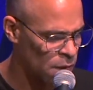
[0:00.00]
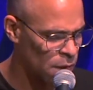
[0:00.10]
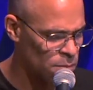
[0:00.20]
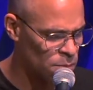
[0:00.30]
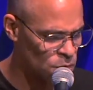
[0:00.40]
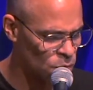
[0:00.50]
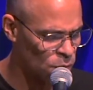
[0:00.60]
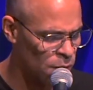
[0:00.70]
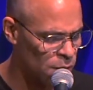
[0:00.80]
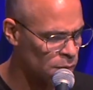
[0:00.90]
"I'm
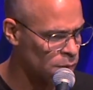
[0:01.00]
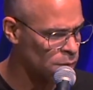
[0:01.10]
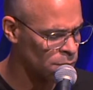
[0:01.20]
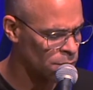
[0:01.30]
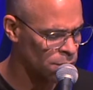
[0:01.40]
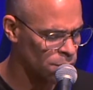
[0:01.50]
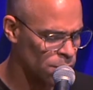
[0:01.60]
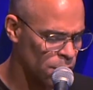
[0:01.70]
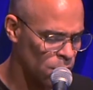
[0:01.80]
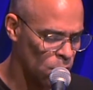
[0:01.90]
so
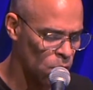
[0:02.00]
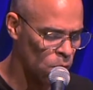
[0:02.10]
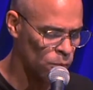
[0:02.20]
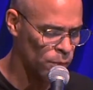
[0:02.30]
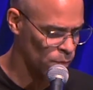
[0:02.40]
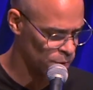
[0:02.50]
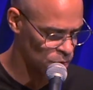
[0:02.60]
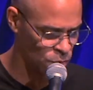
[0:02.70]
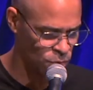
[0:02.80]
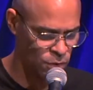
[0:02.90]
hungry," Olwyn was
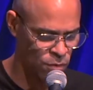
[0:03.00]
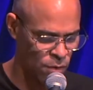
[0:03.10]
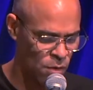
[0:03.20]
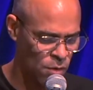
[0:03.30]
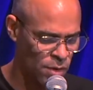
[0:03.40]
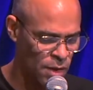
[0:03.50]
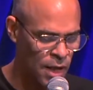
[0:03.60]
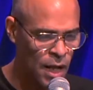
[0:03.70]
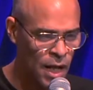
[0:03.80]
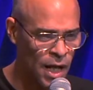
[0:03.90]
known to groan.
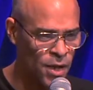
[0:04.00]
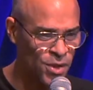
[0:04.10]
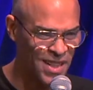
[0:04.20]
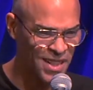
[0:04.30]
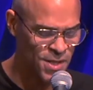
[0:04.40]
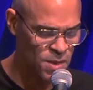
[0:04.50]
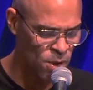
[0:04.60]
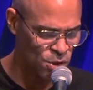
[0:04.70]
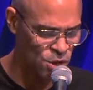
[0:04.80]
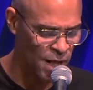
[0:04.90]
"I could eat a
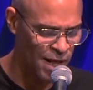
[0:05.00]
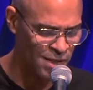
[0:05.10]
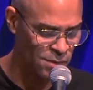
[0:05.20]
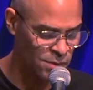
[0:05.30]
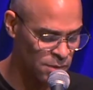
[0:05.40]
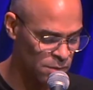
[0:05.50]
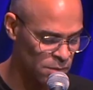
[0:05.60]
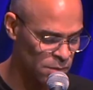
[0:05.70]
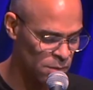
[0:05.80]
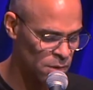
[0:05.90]
small child."
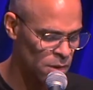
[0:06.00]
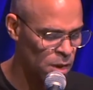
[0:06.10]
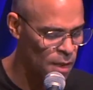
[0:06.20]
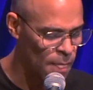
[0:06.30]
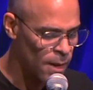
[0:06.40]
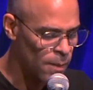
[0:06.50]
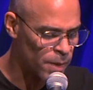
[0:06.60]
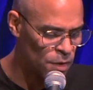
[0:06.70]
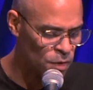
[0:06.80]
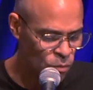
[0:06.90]

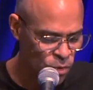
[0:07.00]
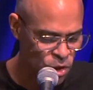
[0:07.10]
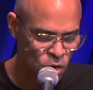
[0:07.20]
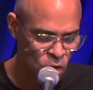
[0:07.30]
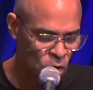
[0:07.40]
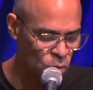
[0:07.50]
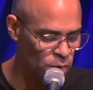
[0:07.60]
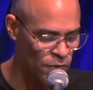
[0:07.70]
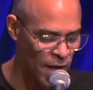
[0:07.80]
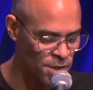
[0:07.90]
But in the original
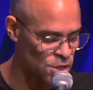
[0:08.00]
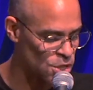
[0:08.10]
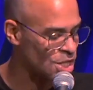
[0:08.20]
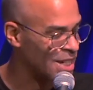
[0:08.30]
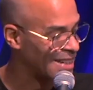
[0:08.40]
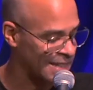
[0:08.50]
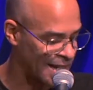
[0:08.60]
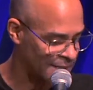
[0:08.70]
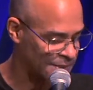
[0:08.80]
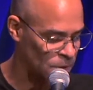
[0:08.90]
Olwyn fashion, she
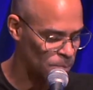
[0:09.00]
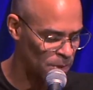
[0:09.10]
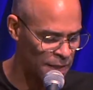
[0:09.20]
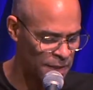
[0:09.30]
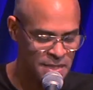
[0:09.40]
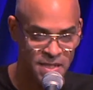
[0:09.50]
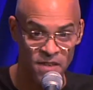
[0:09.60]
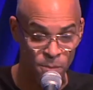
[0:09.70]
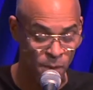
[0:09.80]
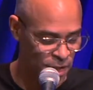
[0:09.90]
concocted a plan to
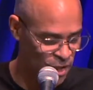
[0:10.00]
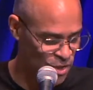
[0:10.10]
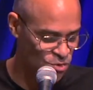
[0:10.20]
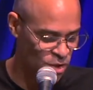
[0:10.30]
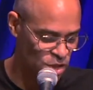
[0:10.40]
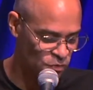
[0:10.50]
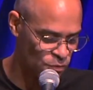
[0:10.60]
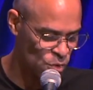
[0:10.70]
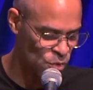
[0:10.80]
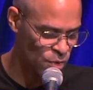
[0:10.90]
save money and stretch
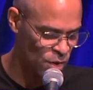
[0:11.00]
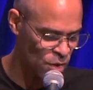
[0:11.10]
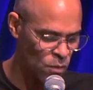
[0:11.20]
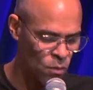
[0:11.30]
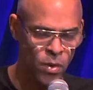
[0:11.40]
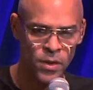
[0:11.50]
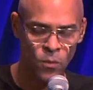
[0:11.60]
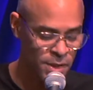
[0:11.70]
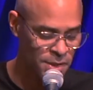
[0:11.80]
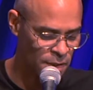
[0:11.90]
food. What
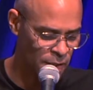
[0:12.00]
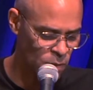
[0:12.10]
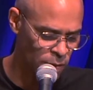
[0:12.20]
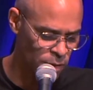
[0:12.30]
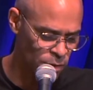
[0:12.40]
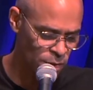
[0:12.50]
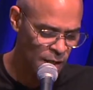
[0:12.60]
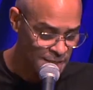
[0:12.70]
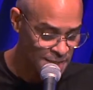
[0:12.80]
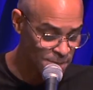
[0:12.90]
was it, I wondered?
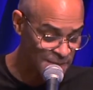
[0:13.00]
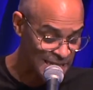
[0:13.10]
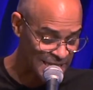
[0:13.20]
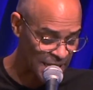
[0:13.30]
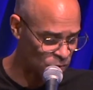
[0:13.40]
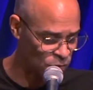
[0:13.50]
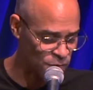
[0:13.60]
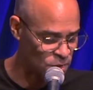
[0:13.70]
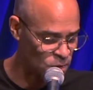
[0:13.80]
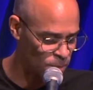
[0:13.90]
Some detailed
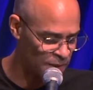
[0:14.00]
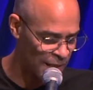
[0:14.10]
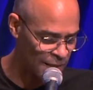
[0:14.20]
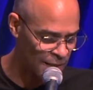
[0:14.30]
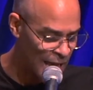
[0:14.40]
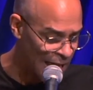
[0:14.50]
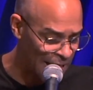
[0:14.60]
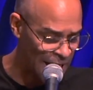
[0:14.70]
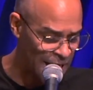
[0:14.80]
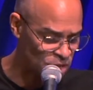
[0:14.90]
fiscal plan?
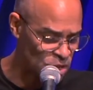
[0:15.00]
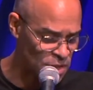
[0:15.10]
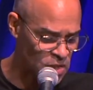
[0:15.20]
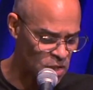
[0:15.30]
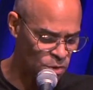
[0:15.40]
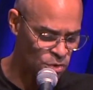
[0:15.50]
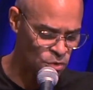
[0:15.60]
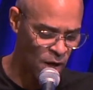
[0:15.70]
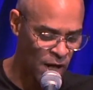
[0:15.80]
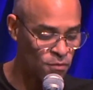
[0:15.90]
An ancient secret
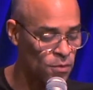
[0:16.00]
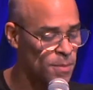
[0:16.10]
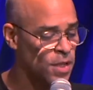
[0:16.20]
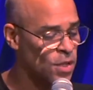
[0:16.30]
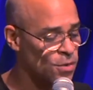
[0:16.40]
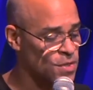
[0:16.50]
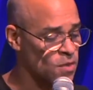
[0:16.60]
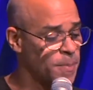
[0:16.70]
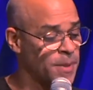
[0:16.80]
derived from the years of the